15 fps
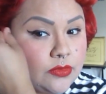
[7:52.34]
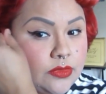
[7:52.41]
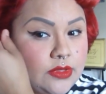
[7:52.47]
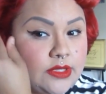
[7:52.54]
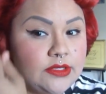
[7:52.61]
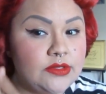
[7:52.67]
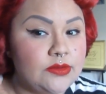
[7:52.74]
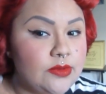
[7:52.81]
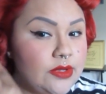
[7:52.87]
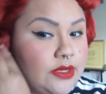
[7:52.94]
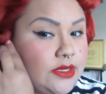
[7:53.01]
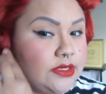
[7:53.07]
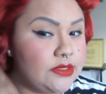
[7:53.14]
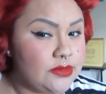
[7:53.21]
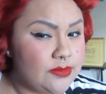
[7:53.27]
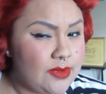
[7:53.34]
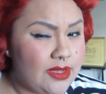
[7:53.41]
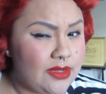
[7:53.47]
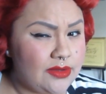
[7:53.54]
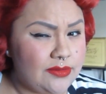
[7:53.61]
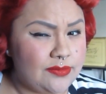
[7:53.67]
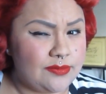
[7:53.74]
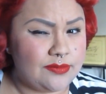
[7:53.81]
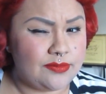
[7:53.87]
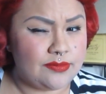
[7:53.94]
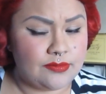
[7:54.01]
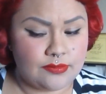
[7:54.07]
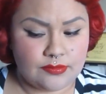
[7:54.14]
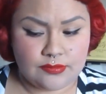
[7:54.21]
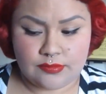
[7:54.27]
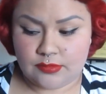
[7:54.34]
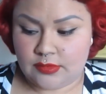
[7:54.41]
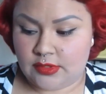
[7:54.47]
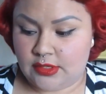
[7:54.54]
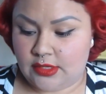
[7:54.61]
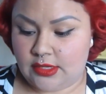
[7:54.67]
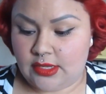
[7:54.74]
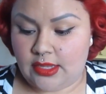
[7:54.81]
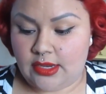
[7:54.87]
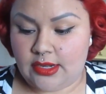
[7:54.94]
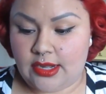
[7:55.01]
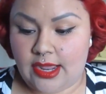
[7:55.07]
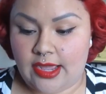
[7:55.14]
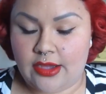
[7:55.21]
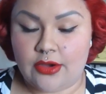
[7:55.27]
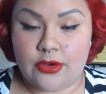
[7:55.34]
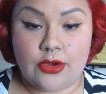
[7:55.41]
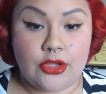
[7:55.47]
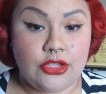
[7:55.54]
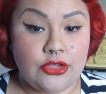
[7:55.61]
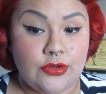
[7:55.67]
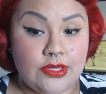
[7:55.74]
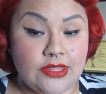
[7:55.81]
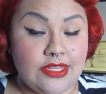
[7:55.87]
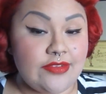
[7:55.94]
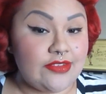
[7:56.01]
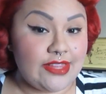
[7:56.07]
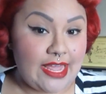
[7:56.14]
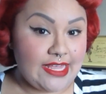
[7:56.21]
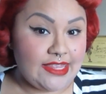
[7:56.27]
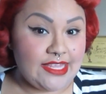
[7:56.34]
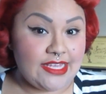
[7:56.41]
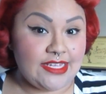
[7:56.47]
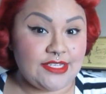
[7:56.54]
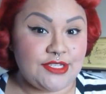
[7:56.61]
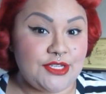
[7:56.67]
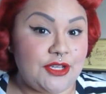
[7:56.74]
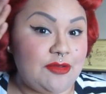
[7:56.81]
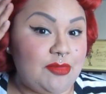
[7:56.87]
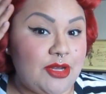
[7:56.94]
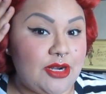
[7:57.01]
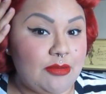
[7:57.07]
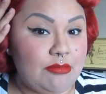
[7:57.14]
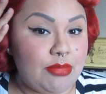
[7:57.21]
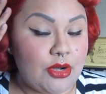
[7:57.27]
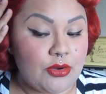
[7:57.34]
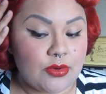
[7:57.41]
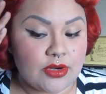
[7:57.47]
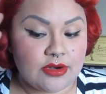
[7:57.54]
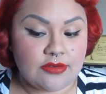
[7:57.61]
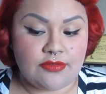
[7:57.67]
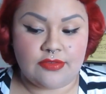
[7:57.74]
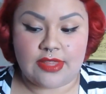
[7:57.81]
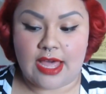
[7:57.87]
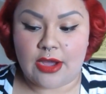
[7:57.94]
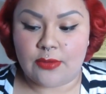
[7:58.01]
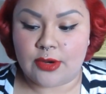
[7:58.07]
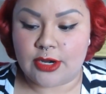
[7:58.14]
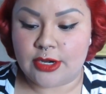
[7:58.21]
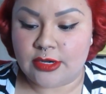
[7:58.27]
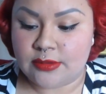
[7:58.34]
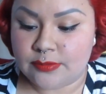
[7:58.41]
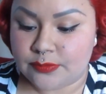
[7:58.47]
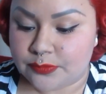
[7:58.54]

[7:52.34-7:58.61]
This one as well. Now you can leave it like this, you can put a bow or a flower.